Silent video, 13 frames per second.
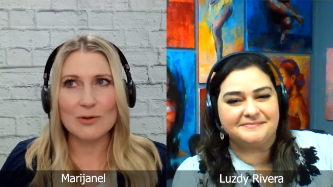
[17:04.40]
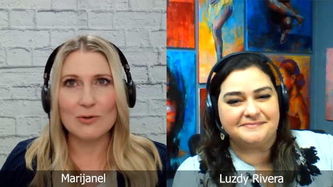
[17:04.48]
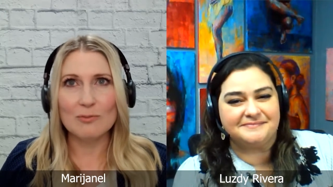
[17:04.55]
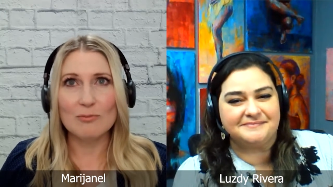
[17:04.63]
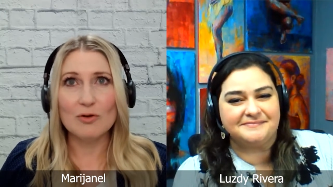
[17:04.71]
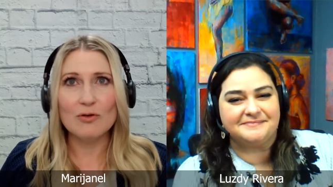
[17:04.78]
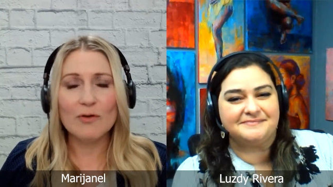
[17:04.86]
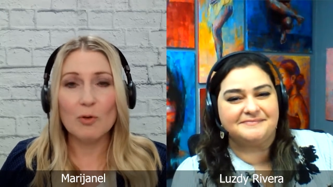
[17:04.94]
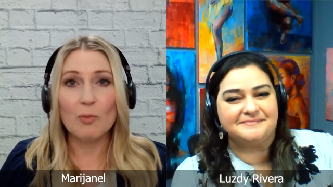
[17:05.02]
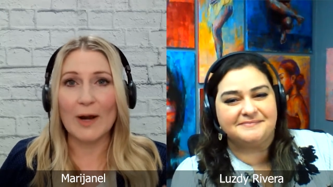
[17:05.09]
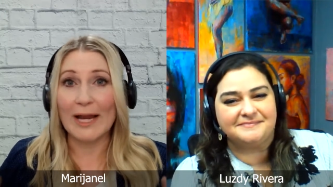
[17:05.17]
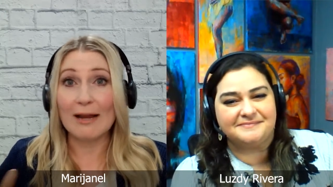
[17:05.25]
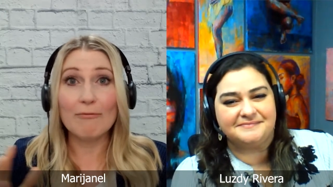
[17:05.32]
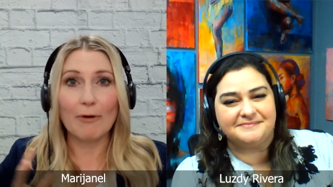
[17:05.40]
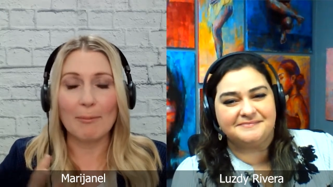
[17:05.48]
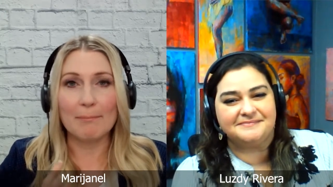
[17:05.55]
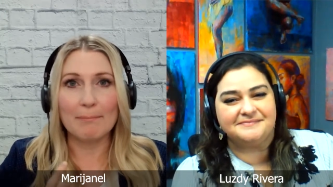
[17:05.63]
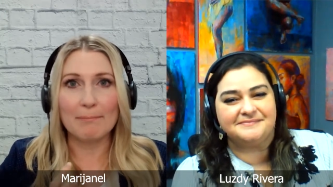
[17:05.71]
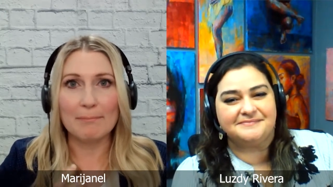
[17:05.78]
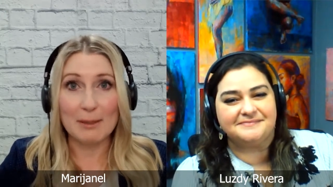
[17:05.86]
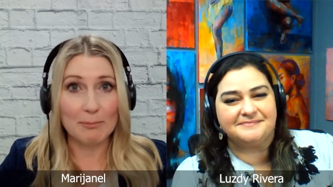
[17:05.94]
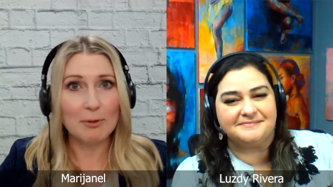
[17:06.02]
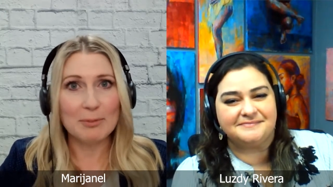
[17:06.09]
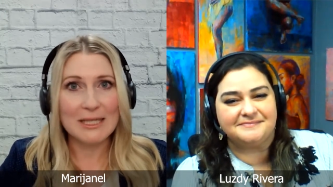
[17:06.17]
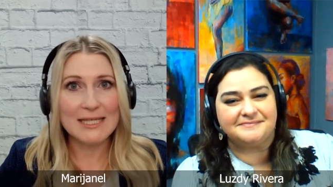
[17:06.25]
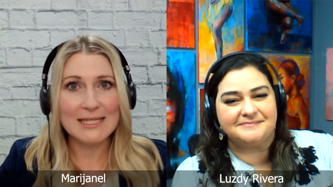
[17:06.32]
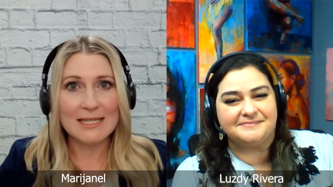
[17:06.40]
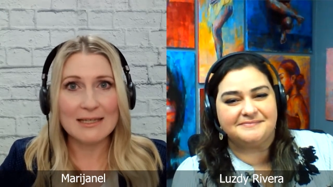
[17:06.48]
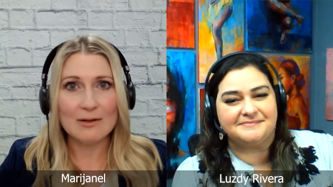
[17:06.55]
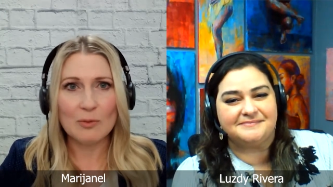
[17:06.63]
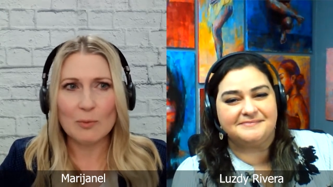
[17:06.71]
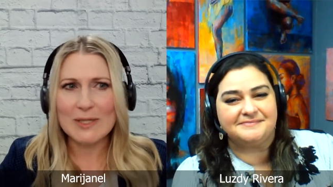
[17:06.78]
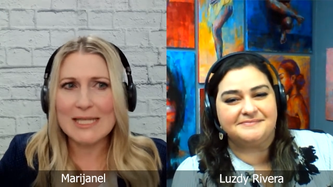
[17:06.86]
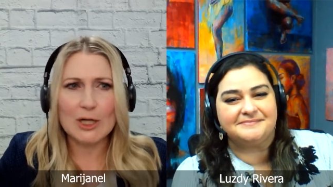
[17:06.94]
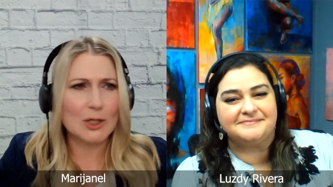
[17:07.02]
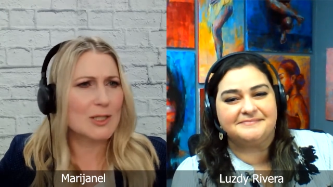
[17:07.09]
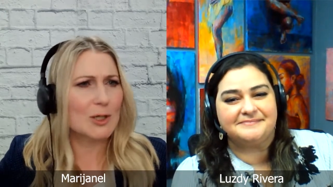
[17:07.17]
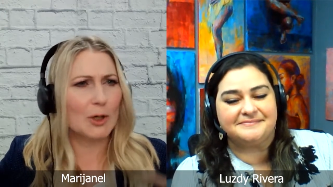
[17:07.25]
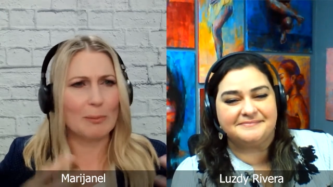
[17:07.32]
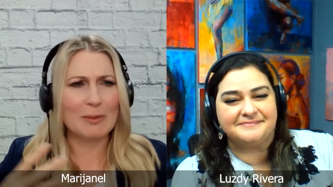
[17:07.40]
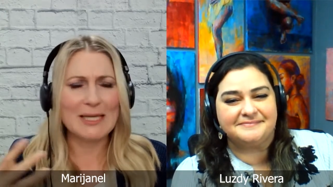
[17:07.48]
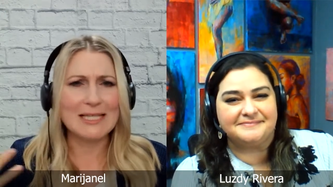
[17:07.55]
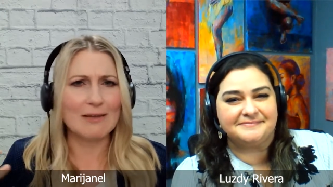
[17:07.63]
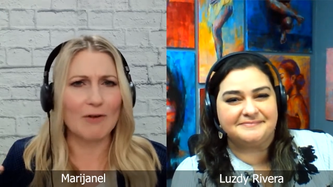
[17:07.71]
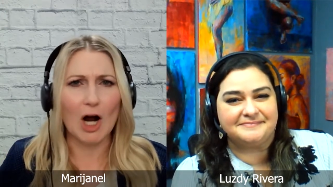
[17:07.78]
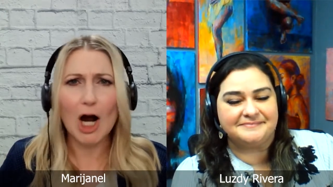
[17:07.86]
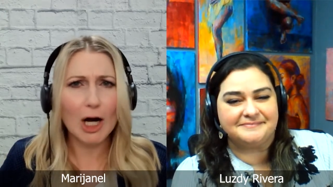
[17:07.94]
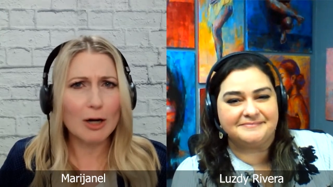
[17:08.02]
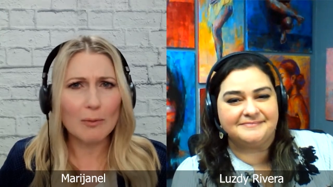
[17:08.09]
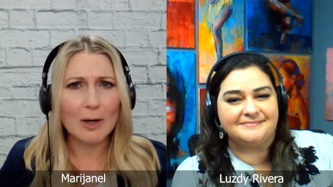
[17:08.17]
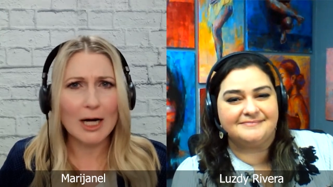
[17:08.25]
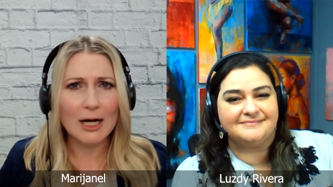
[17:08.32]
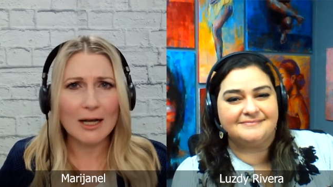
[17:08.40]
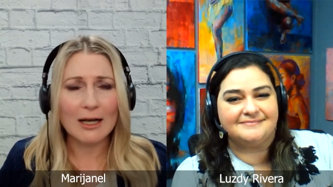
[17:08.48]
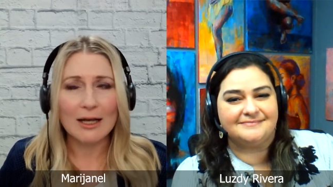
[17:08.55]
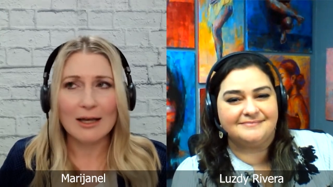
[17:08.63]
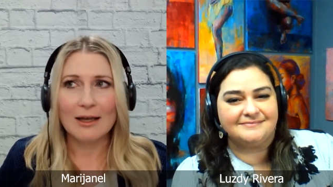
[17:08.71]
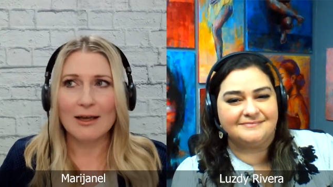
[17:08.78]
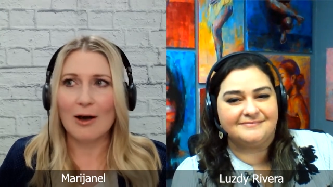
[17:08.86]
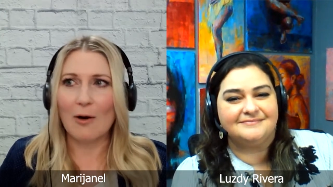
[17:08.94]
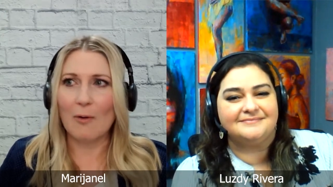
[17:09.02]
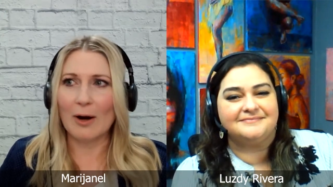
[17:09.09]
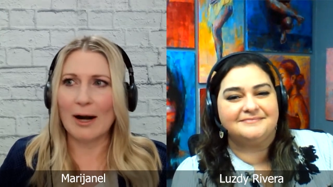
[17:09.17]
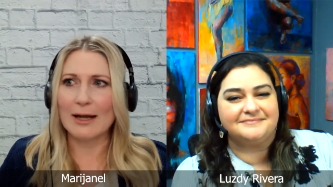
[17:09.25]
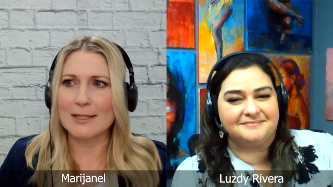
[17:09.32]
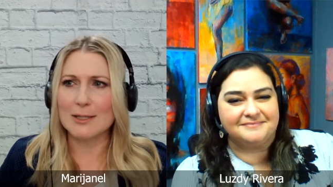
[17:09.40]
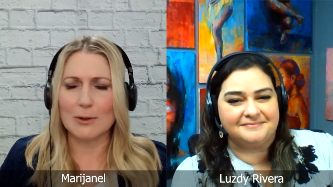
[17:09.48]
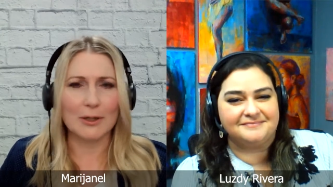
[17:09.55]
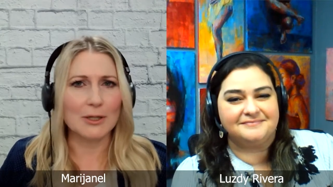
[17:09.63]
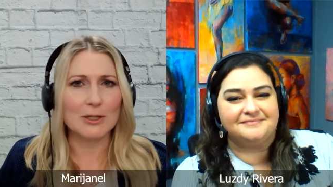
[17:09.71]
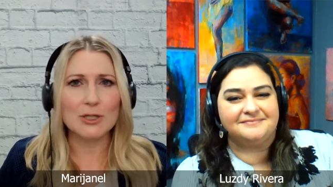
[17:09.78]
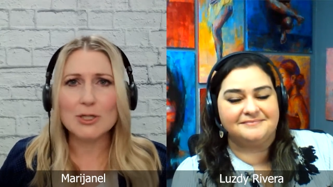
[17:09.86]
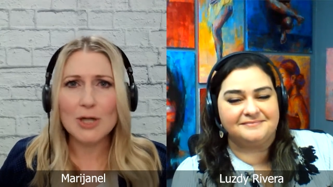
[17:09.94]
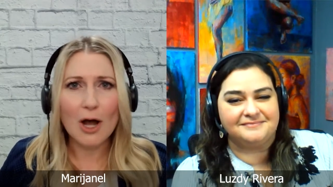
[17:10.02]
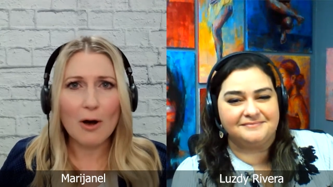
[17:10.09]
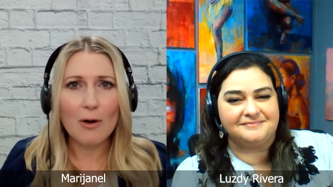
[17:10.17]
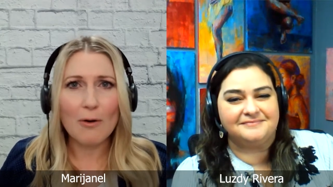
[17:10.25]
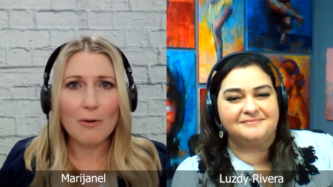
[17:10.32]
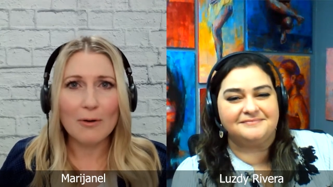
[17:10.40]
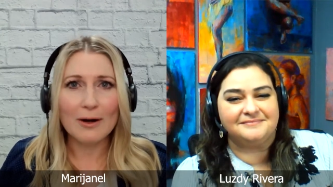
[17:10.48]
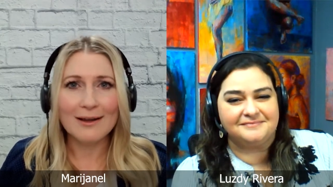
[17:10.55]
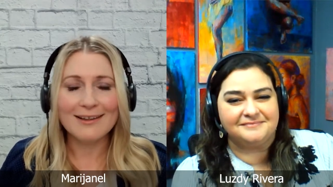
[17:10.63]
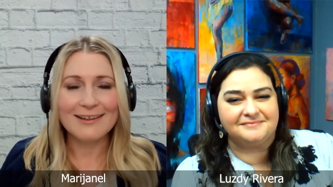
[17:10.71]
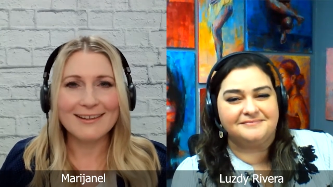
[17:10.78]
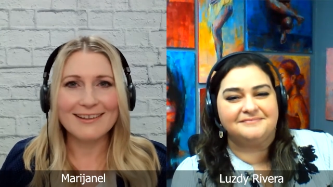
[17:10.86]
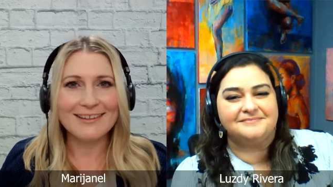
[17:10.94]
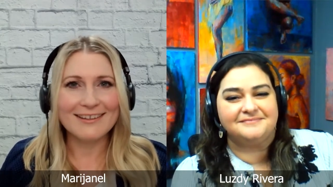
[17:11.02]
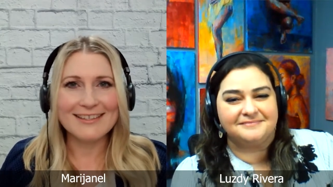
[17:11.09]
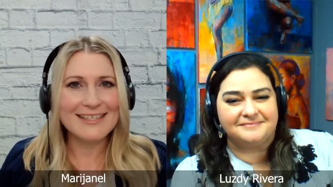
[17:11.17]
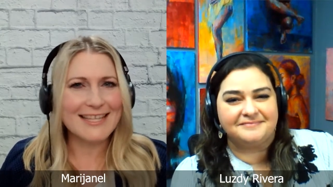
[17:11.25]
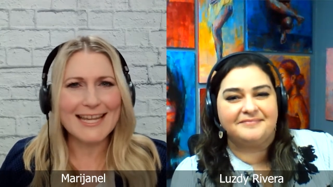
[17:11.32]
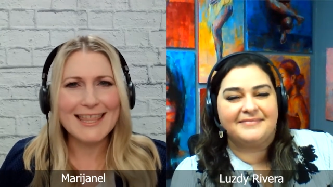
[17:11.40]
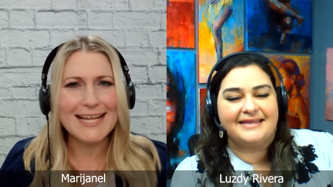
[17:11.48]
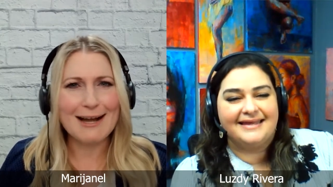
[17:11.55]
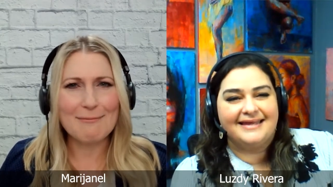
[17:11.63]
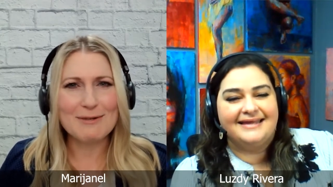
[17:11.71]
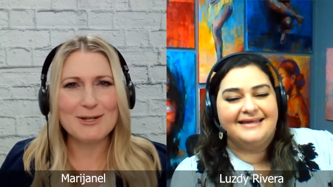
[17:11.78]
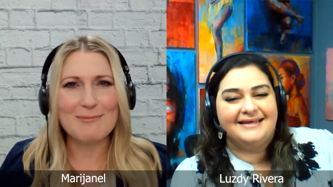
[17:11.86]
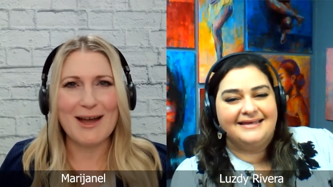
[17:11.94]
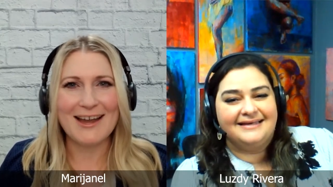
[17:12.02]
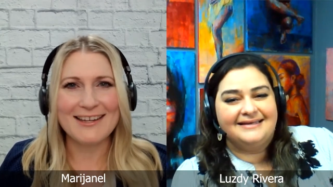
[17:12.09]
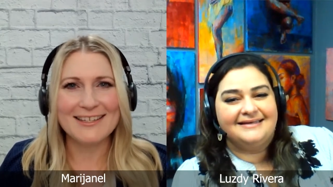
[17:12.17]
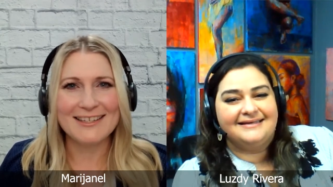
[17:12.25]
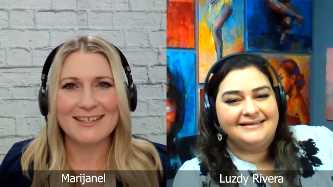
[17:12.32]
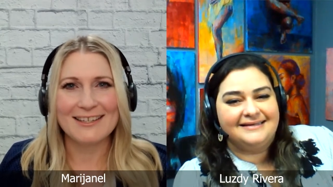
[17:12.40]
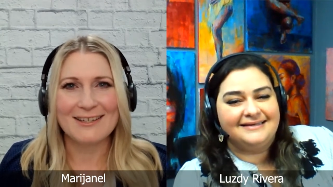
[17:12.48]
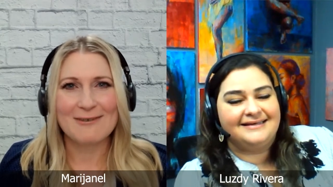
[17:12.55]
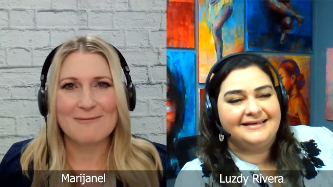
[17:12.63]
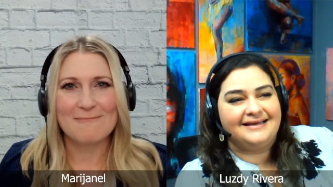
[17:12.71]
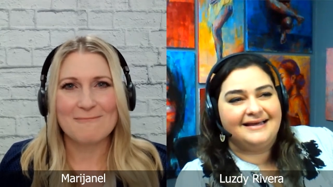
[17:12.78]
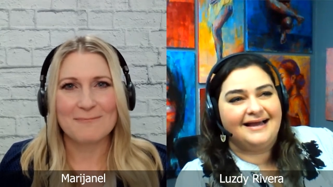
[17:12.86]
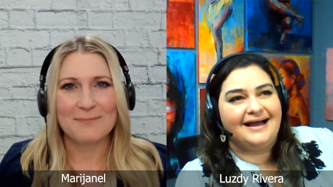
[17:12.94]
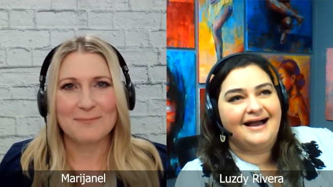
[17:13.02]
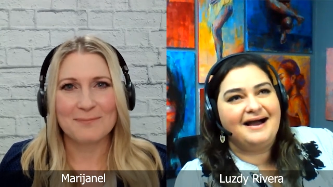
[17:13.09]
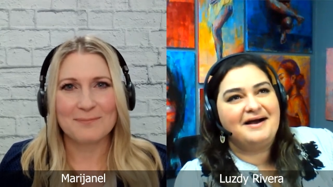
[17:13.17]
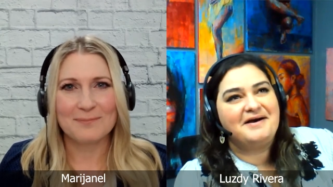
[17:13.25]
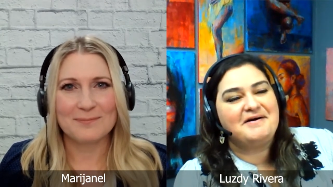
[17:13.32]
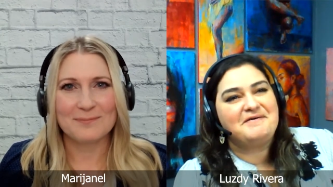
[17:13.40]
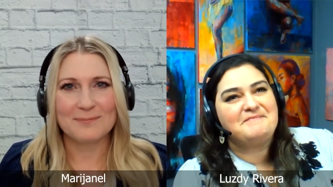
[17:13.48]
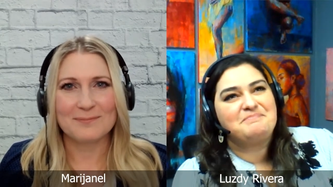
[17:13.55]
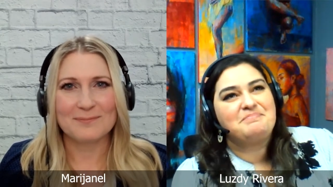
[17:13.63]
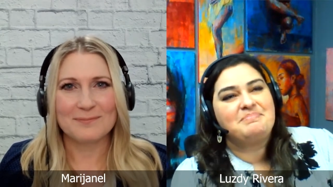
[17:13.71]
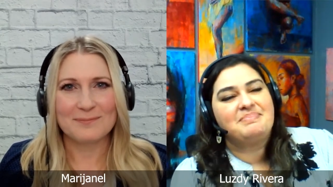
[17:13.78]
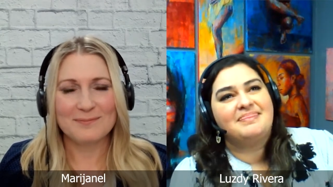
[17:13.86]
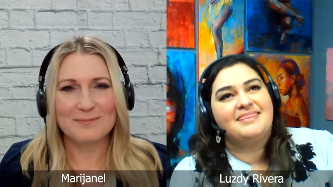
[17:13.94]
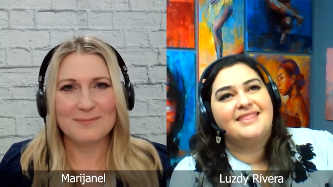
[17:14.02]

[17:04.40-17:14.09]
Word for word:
Speaker 1: to move away from people pleasing? Was there a certain piece of artwork or a certain show? Does anything come to your mind? Um,